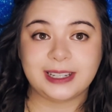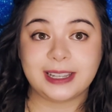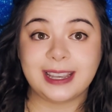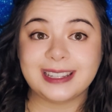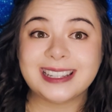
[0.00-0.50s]

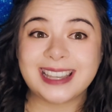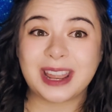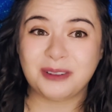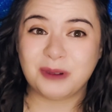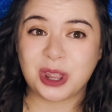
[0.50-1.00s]
And
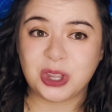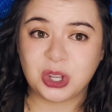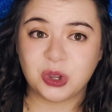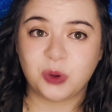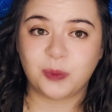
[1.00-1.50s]
stay with
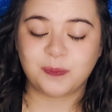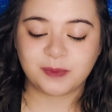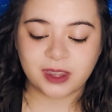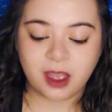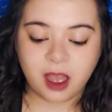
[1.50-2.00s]
you.
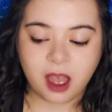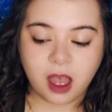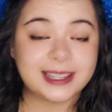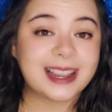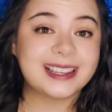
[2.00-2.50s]

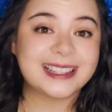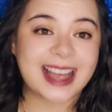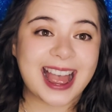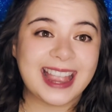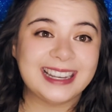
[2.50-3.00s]
Second
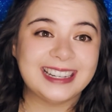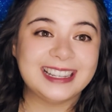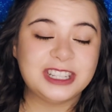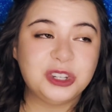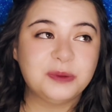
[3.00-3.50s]
sign
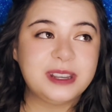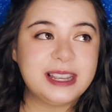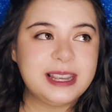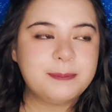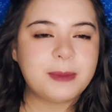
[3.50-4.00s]
is you
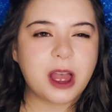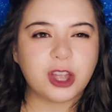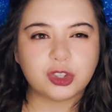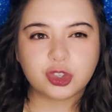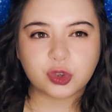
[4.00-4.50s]
keep
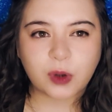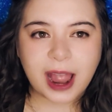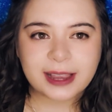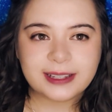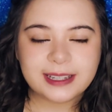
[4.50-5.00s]

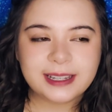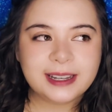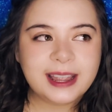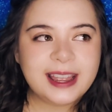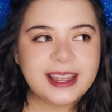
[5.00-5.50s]

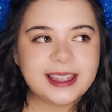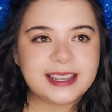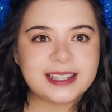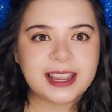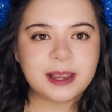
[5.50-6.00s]
attracting the
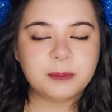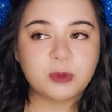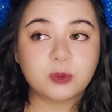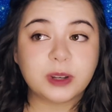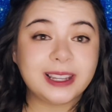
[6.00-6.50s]

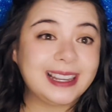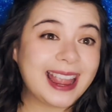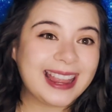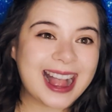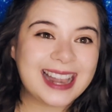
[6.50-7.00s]
same really
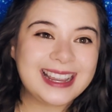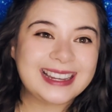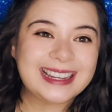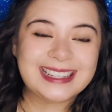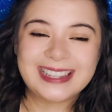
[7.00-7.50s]

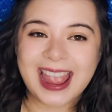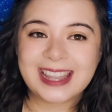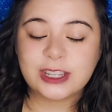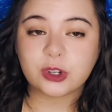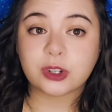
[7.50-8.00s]
chaotic,
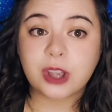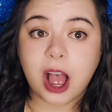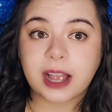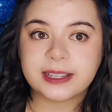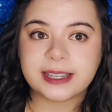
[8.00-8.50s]
intense, or
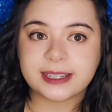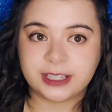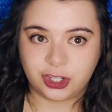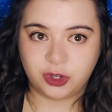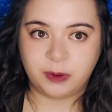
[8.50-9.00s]
toxic
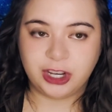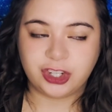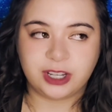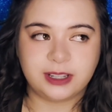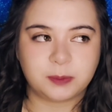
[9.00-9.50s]

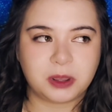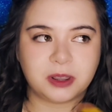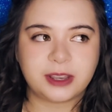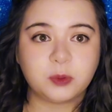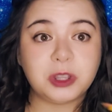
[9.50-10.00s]
situations, whether
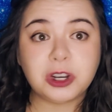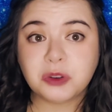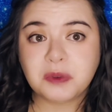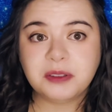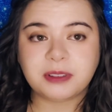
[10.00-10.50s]
that's with your
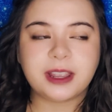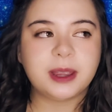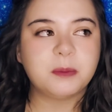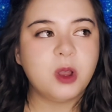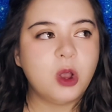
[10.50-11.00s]
twin
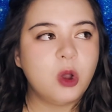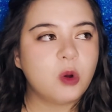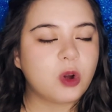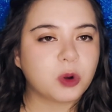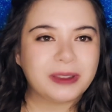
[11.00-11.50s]
flame
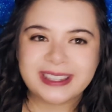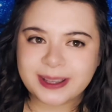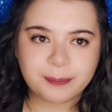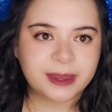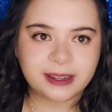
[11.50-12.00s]
or with
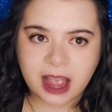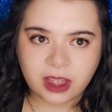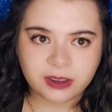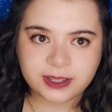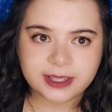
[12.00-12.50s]
something
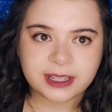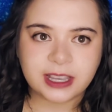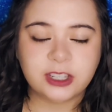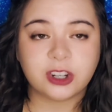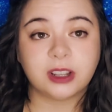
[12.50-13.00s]
else
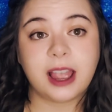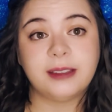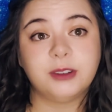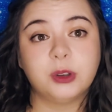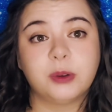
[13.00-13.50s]
in your
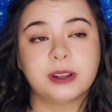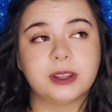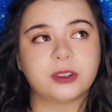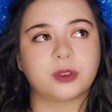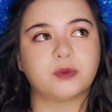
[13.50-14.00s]
life. You notice
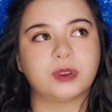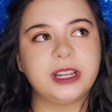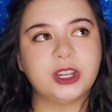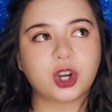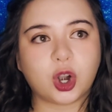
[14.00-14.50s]
there's a
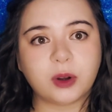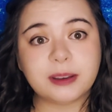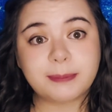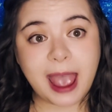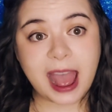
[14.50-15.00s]

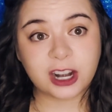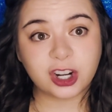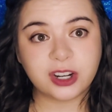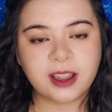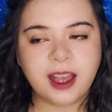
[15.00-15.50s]
recurrent
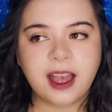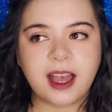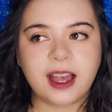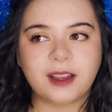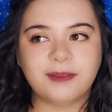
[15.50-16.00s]
pattern
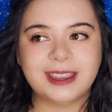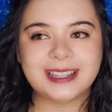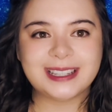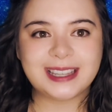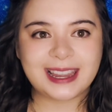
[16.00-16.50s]
of the
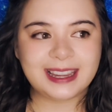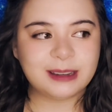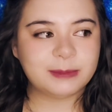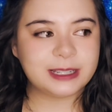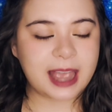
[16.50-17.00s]

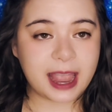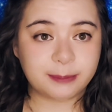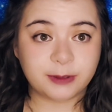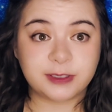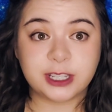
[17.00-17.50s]
same
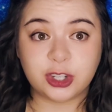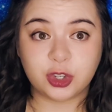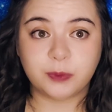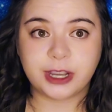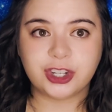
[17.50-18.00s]
type of
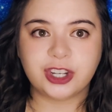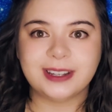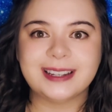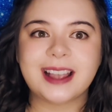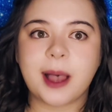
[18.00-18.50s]

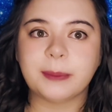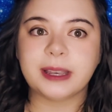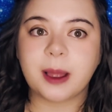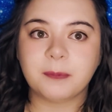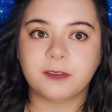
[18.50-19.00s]
situation
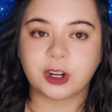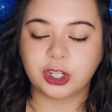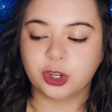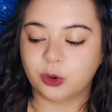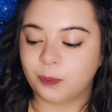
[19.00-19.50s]
coming up for
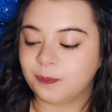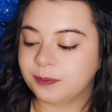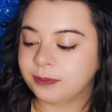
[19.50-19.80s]
you.